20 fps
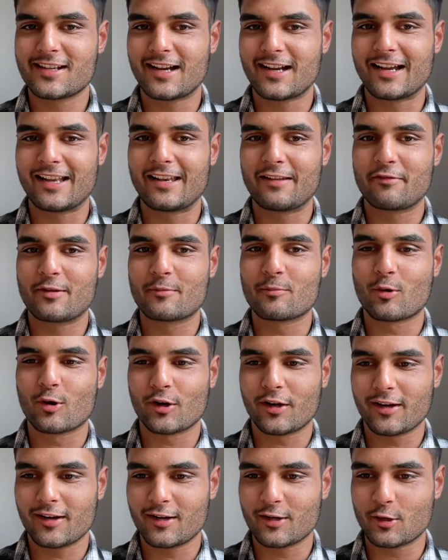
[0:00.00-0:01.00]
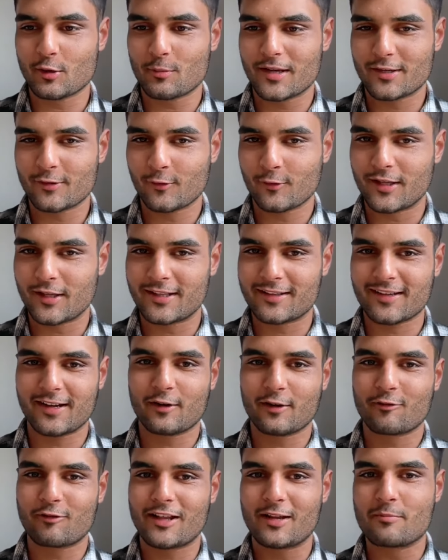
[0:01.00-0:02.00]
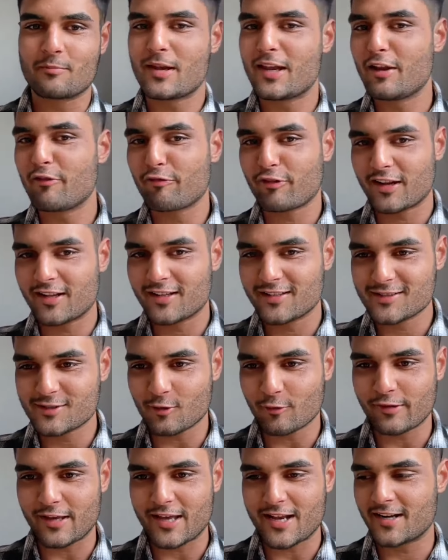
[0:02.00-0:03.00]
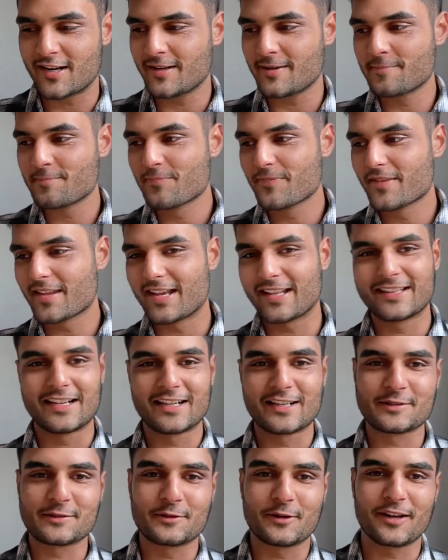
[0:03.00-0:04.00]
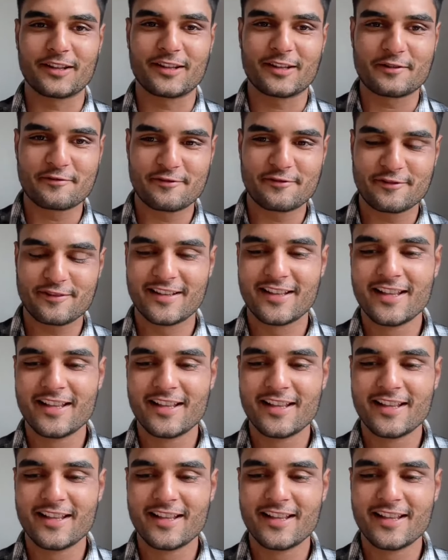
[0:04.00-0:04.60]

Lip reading: I live in Montreal, Quebec, so that's kind of like a mini France of Canada, and that is good enough.